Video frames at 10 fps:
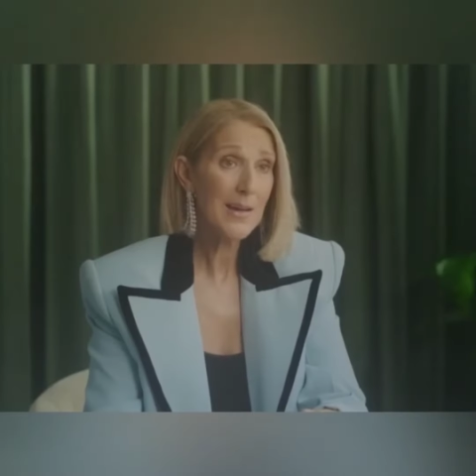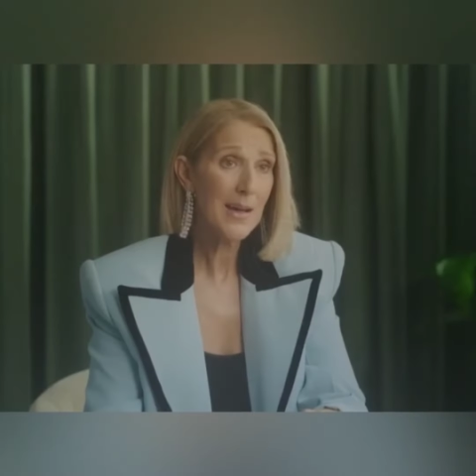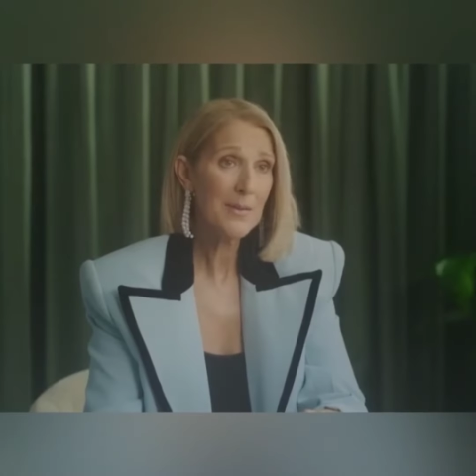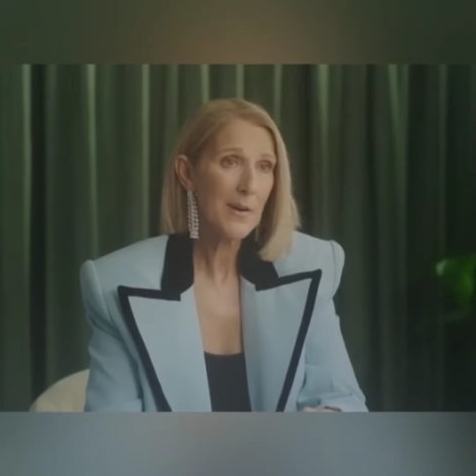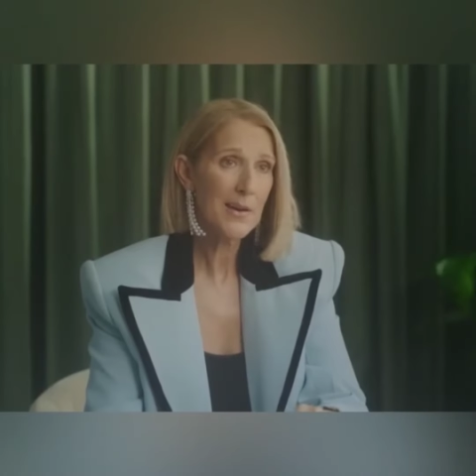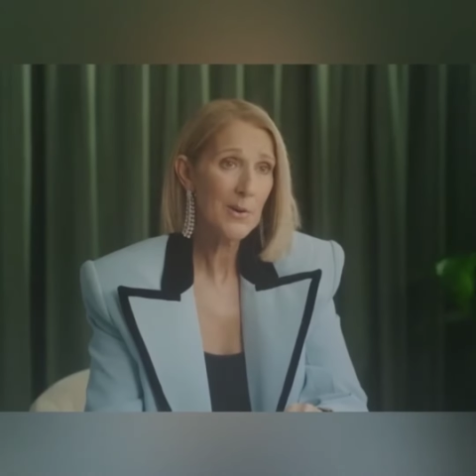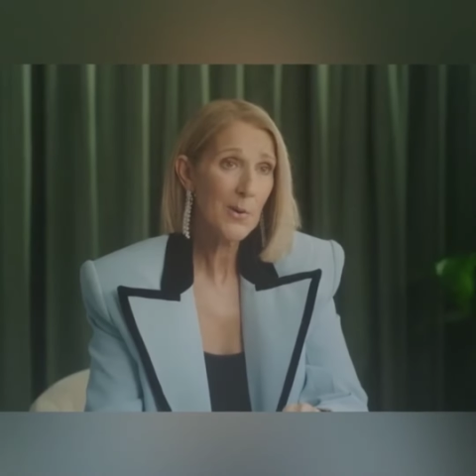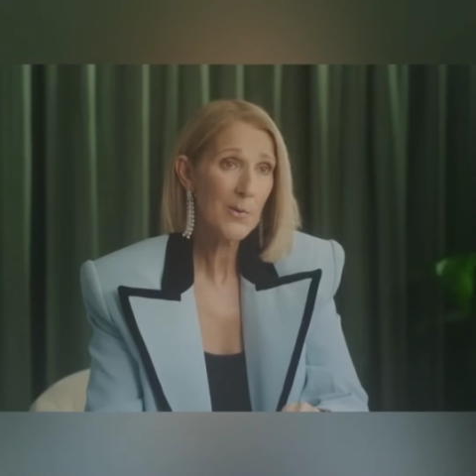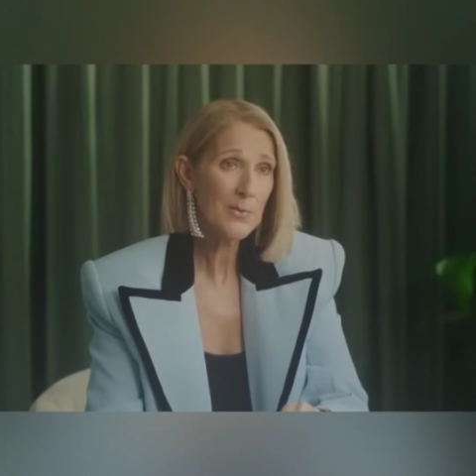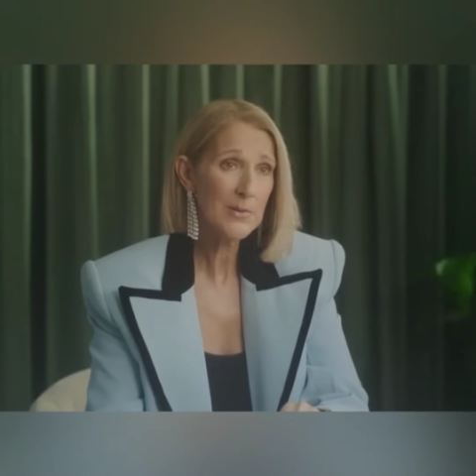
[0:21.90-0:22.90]
for the Life
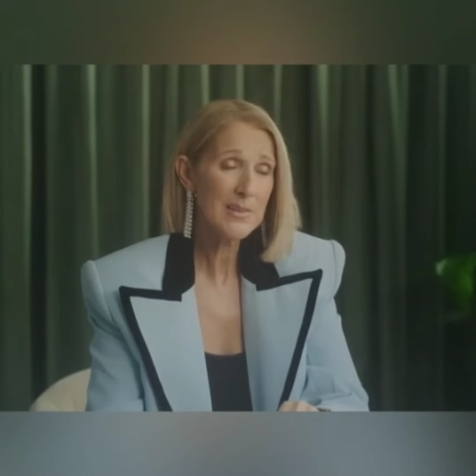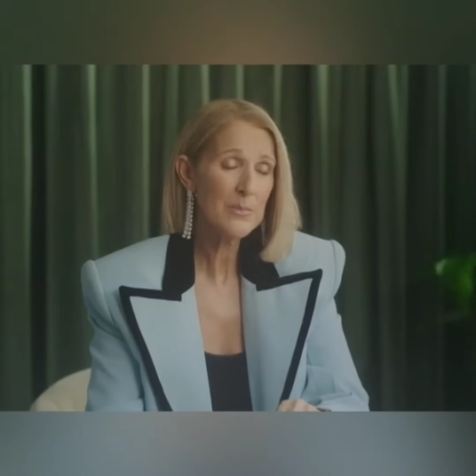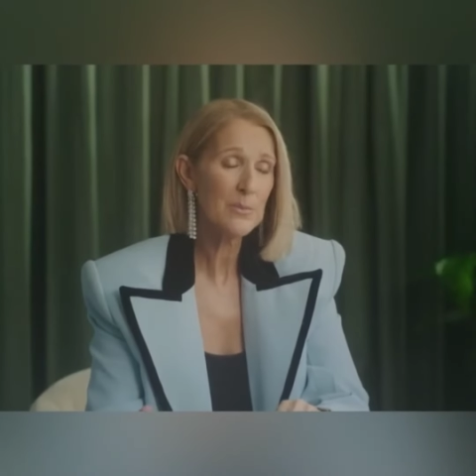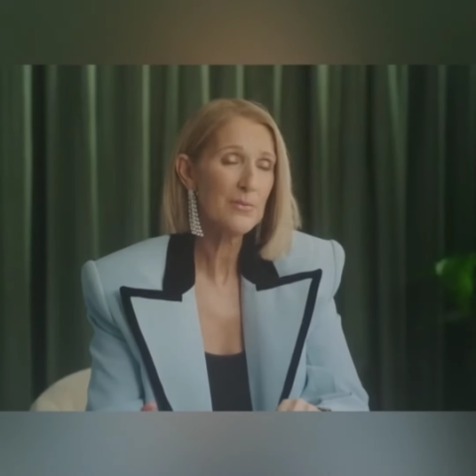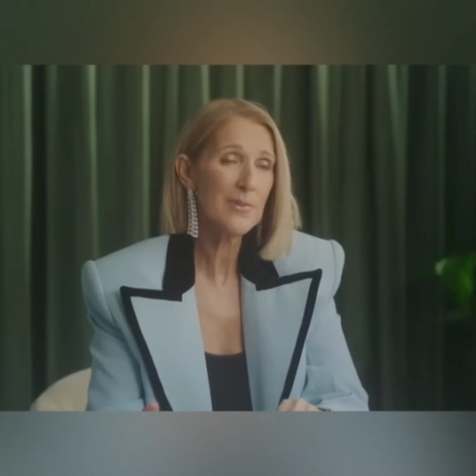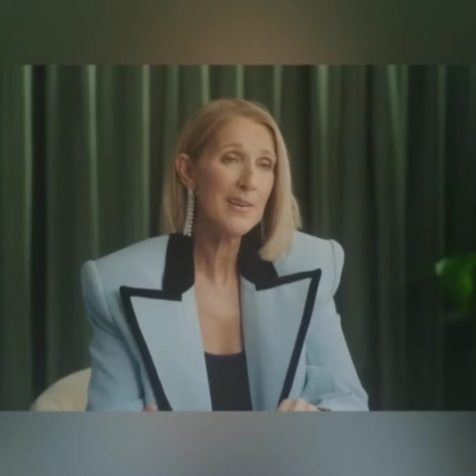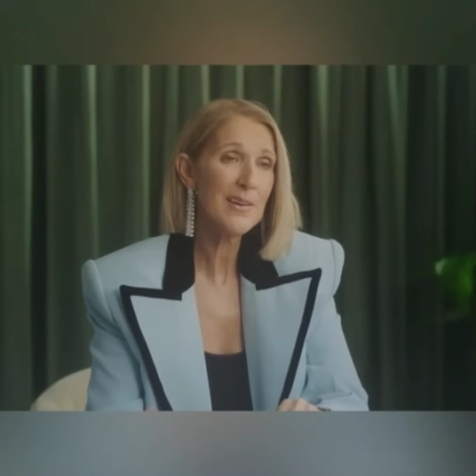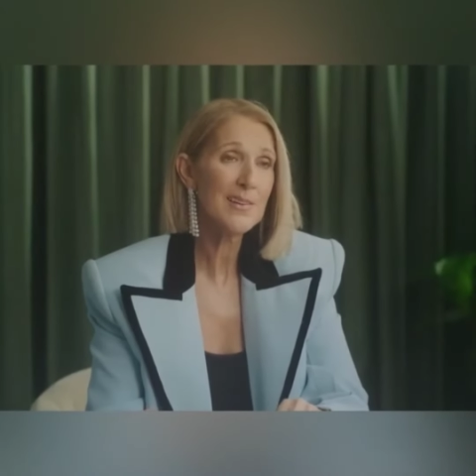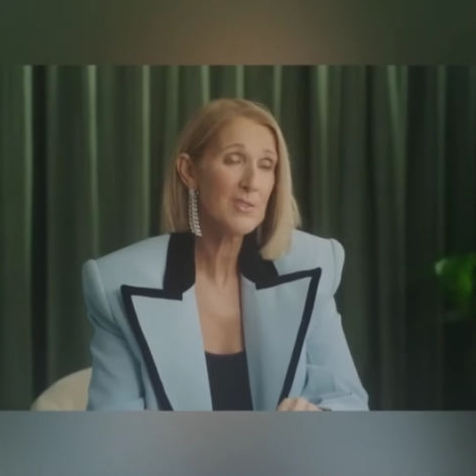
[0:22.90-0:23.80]
in the Looks series on